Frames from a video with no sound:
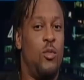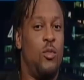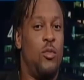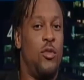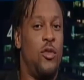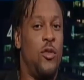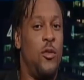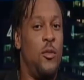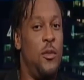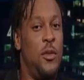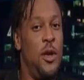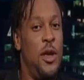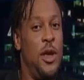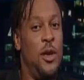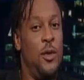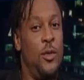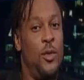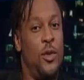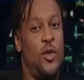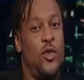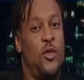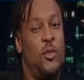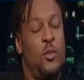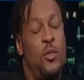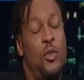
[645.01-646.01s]
to me,
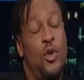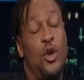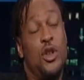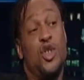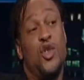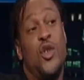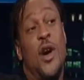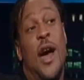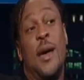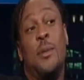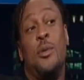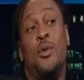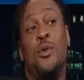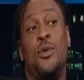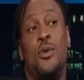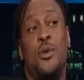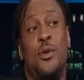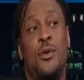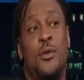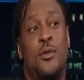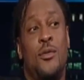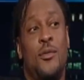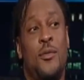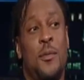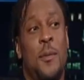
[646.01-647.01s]
was more tribal,
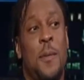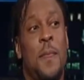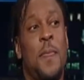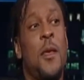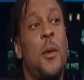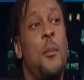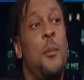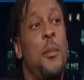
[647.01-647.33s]
mm -hmm.